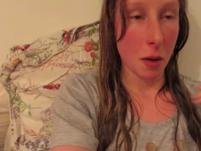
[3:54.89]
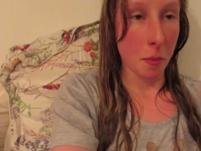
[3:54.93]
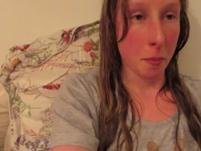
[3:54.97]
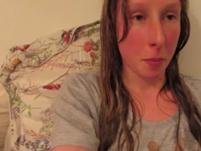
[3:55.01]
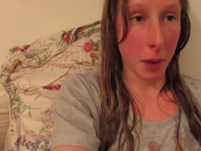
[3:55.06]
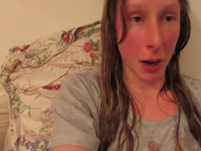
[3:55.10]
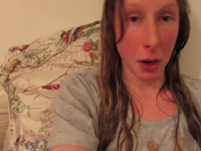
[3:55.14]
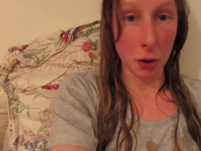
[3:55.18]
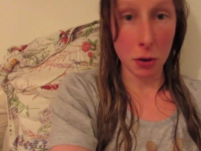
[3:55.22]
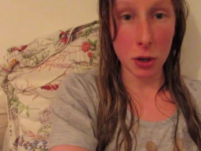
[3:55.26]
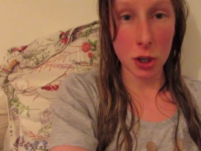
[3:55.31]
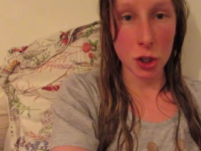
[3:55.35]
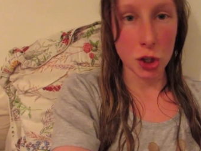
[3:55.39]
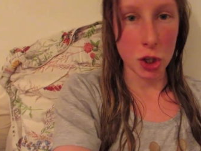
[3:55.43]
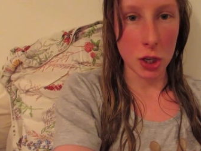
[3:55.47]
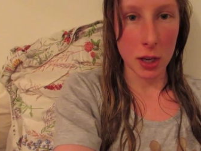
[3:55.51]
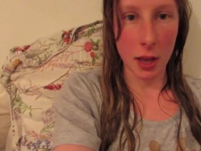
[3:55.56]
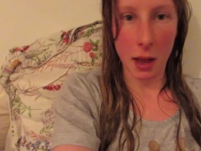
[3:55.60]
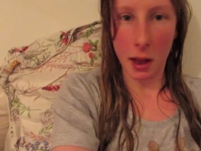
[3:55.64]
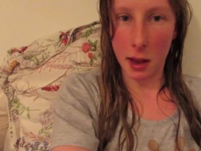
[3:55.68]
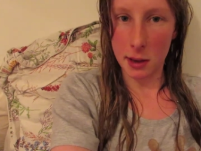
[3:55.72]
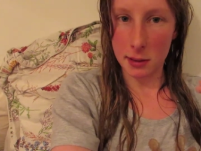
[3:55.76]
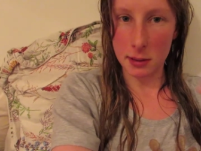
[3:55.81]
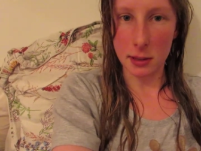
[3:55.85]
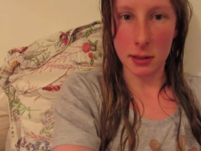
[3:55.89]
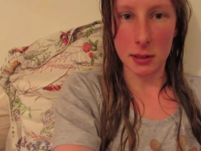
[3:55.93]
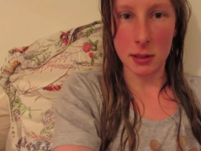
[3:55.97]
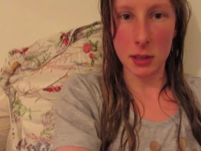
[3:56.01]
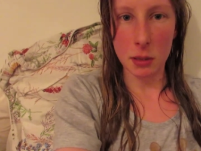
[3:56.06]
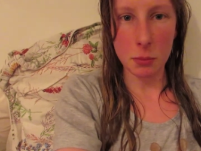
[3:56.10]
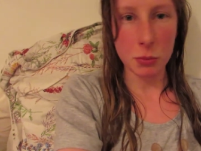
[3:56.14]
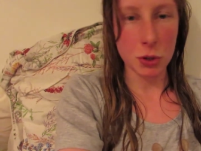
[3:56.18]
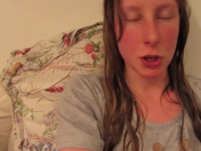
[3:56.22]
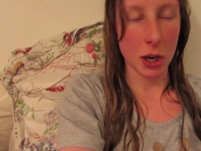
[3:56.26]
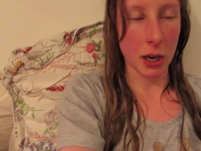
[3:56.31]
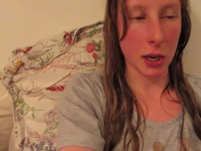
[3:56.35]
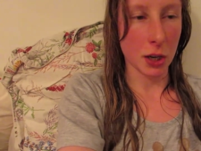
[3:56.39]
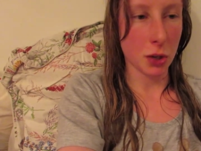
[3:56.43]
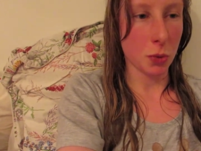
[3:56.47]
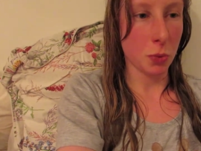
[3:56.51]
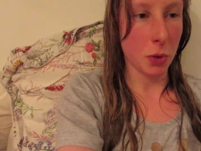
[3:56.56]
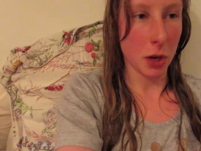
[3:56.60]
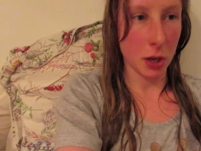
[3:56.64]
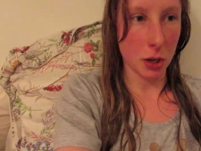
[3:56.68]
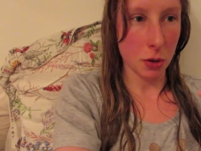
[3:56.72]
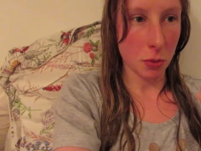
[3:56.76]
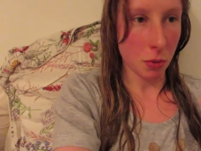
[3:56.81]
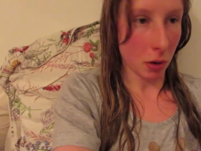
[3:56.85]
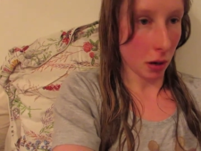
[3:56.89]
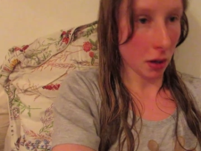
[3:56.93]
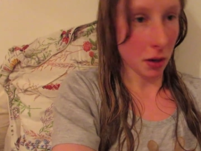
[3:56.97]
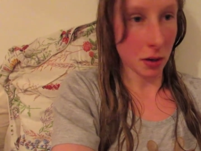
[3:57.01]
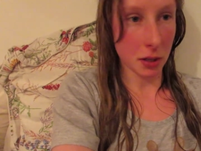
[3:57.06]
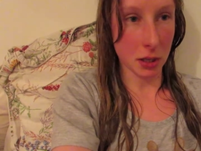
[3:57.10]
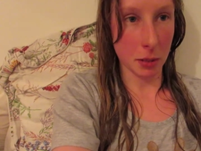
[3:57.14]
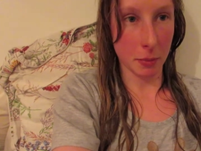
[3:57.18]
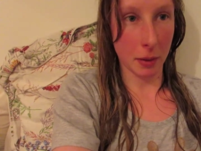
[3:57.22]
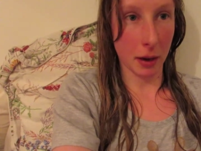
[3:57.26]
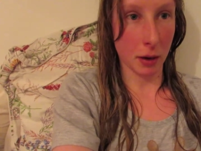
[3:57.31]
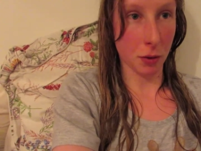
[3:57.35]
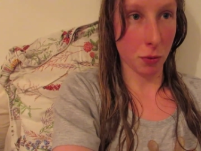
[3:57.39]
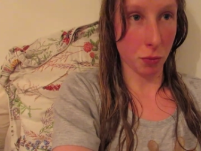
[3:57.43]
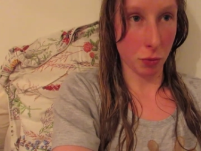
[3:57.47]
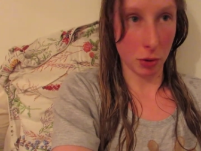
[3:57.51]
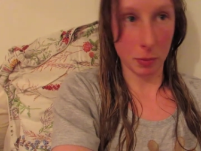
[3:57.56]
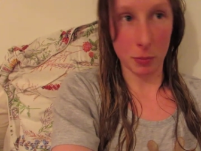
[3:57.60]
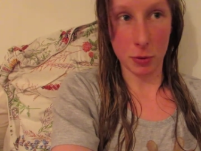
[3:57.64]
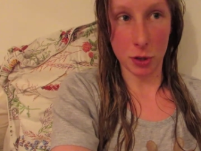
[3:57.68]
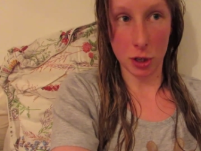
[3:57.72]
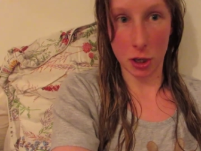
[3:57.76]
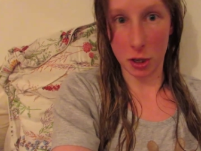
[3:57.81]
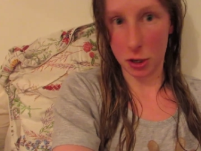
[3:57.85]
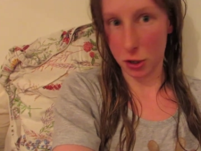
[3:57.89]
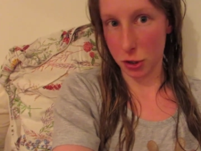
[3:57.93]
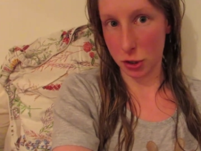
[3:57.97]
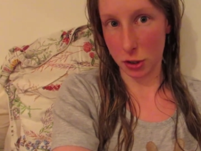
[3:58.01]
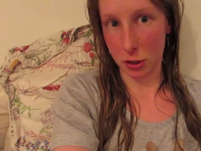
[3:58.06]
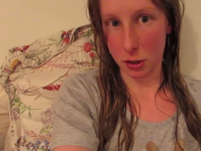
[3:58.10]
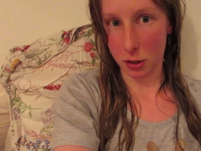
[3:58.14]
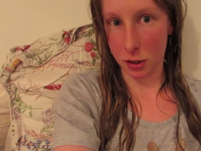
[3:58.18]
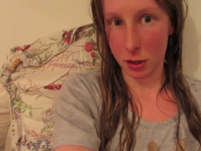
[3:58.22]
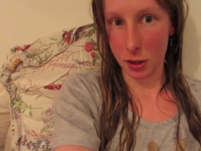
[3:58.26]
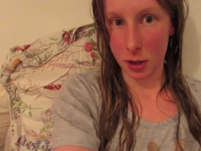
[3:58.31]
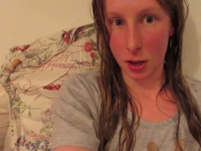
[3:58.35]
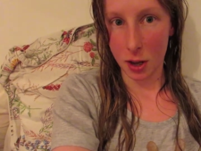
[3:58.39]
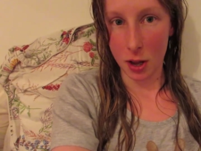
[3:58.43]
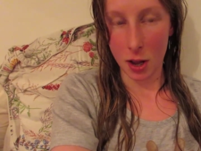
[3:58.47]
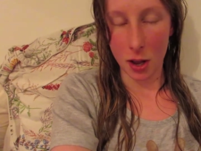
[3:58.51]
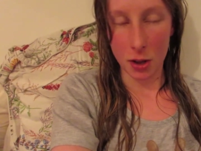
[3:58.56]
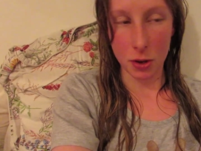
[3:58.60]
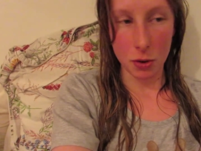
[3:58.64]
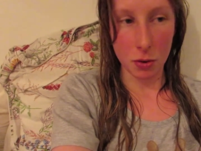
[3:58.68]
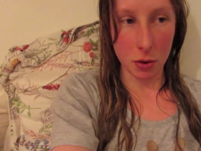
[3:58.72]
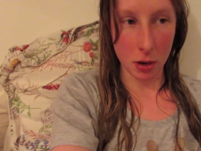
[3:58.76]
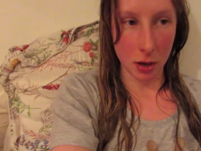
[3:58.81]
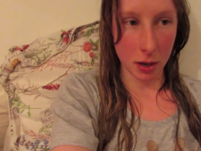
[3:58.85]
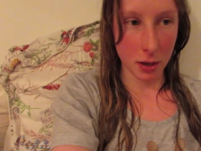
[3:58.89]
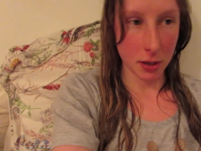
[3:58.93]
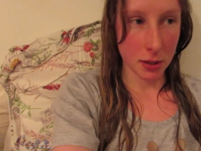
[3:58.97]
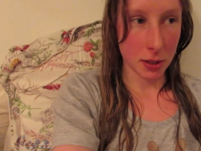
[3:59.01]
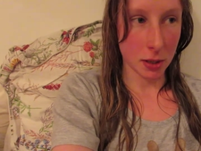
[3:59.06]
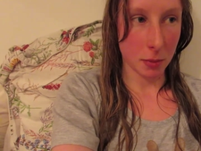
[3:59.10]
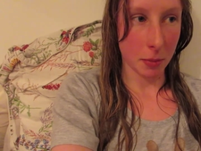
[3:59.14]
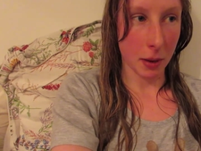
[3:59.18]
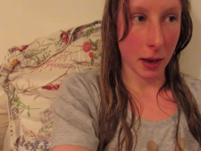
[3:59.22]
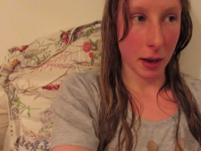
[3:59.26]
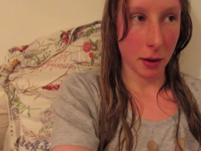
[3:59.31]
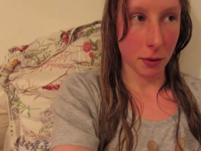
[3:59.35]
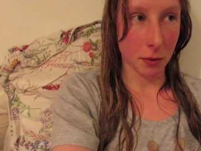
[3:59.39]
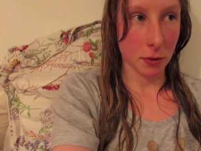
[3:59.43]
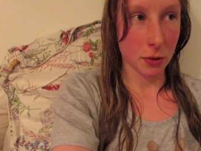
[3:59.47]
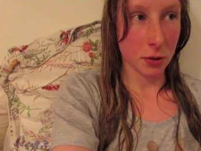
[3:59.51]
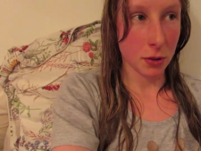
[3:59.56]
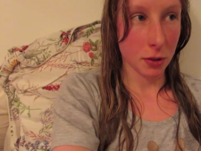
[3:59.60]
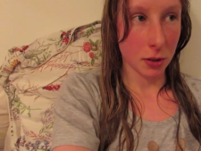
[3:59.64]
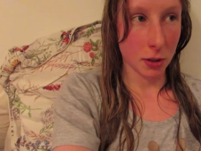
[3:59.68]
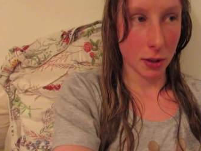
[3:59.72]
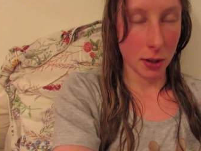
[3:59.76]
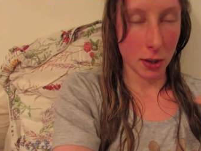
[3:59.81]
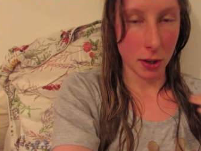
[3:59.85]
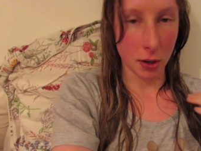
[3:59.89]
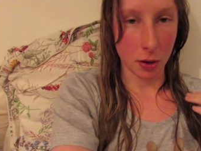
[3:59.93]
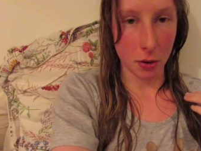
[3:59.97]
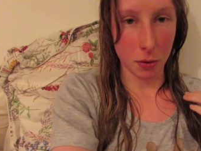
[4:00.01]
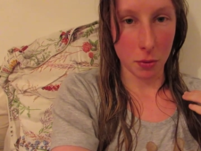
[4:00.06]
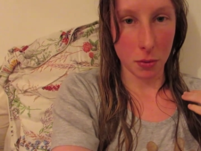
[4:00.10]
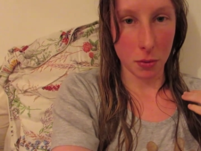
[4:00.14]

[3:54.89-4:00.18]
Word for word: biology as a subject where you learned about reproduction you learned about you know